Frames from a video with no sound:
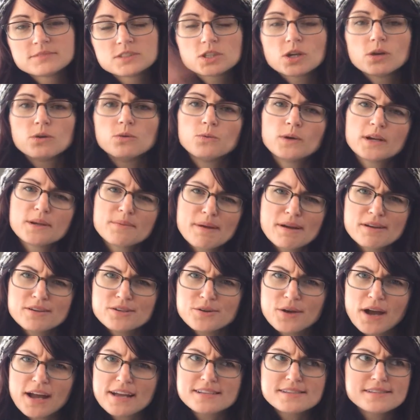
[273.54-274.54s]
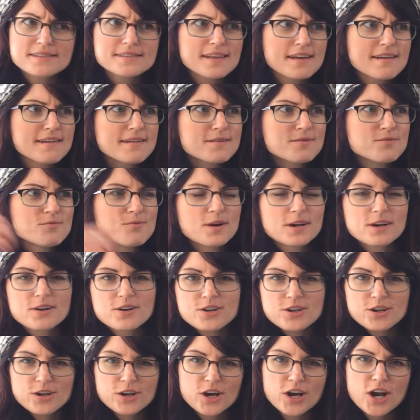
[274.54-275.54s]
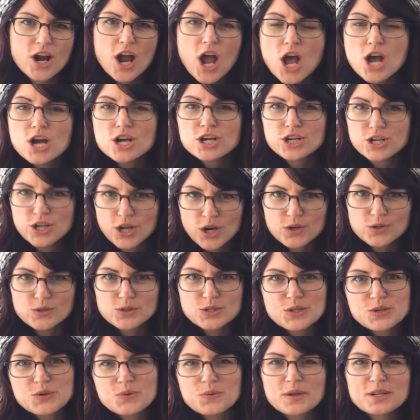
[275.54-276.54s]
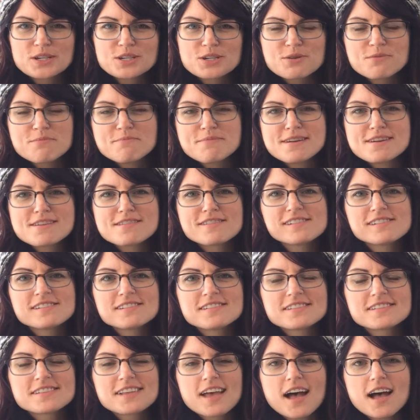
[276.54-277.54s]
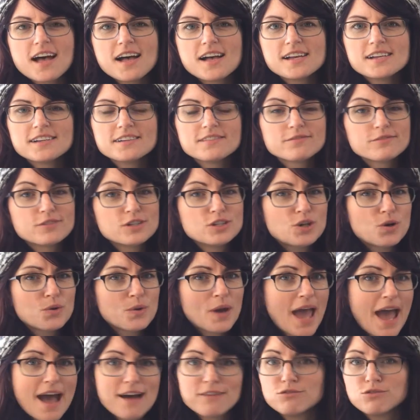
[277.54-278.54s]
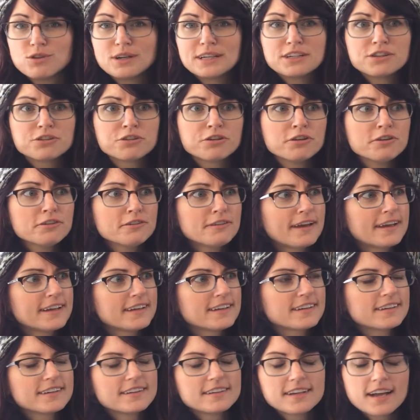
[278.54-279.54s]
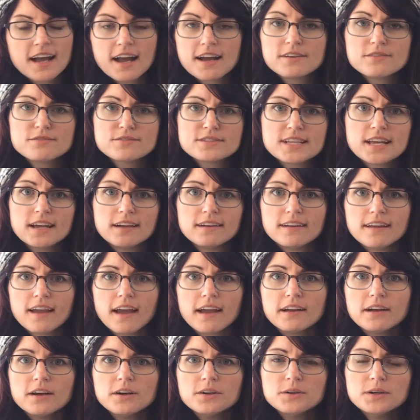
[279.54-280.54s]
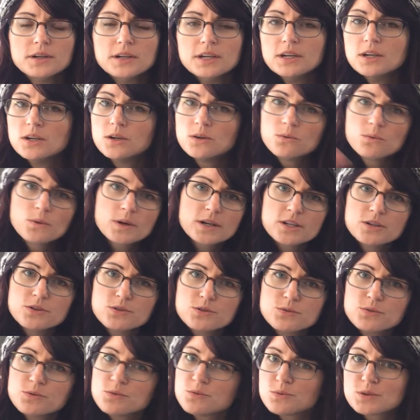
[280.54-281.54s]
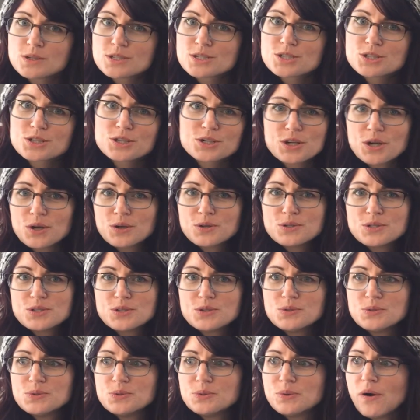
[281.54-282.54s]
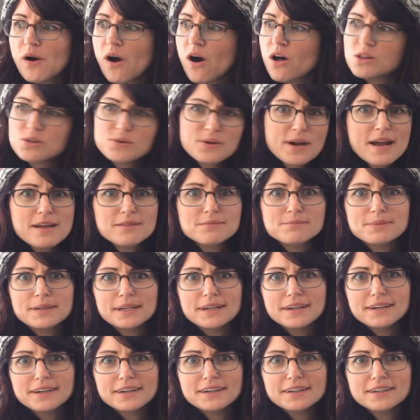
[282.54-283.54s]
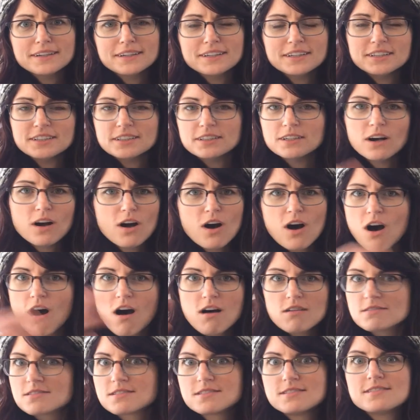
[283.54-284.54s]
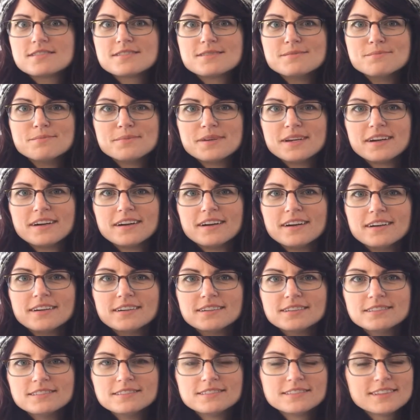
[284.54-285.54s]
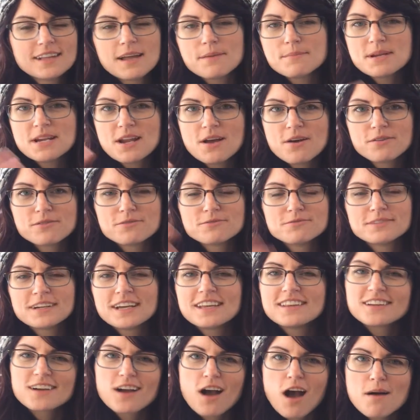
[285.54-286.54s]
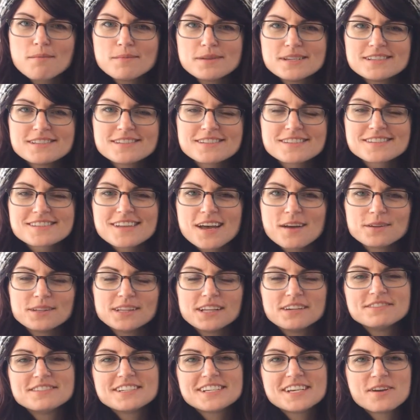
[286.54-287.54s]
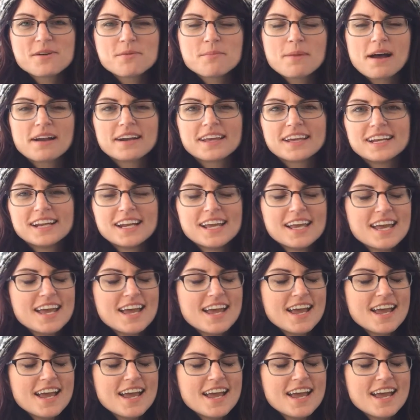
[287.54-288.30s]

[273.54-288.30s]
So what about you guys? Uh, what are your go-to winter beers? Uh, if you don't have winter, like kind of San Diego, what do you what's your go-to all-around beer or all-season beer? Let me know in the comments. I would love to hear about it.